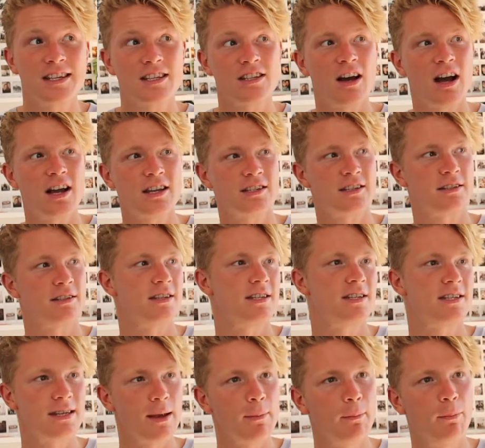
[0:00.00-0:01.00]
is nice and
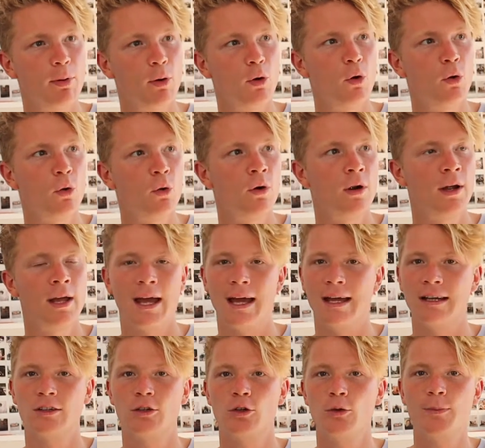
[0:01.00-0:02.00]
simple
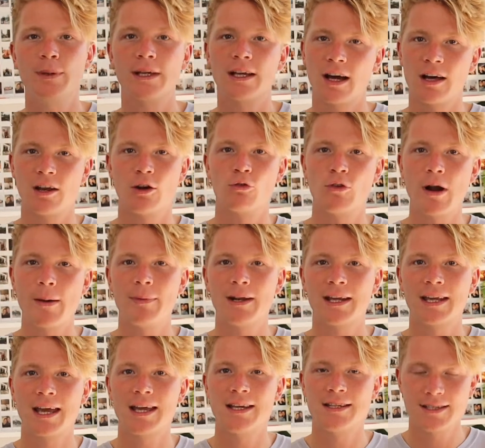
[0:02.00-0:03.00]
and could be kind of
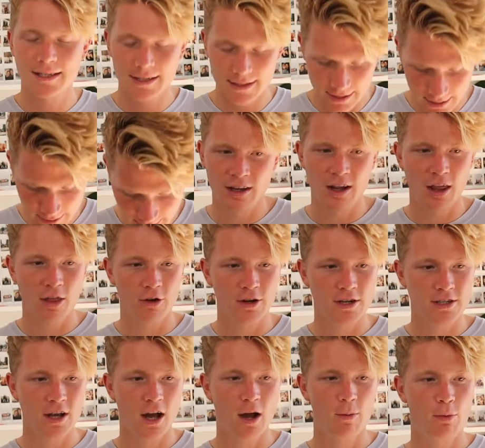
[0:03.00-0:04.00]
replicated. Another
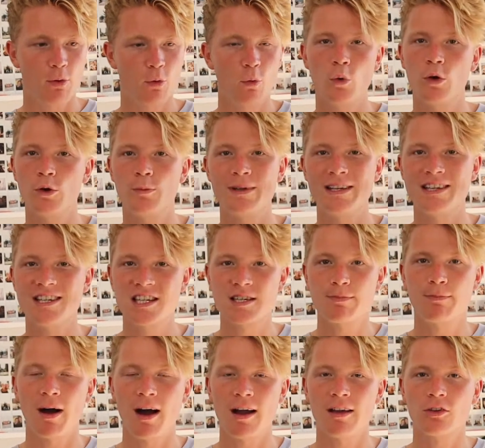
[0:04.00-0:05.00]
example would be
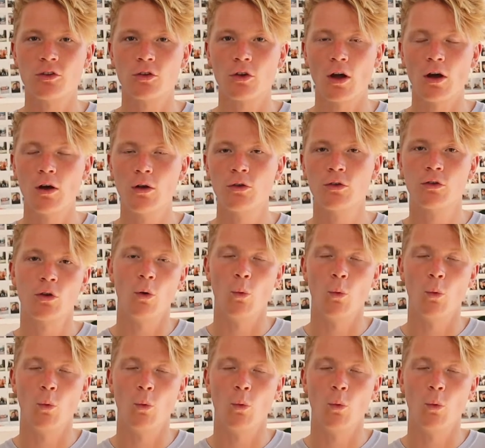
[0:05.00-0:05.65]
Spice Girls,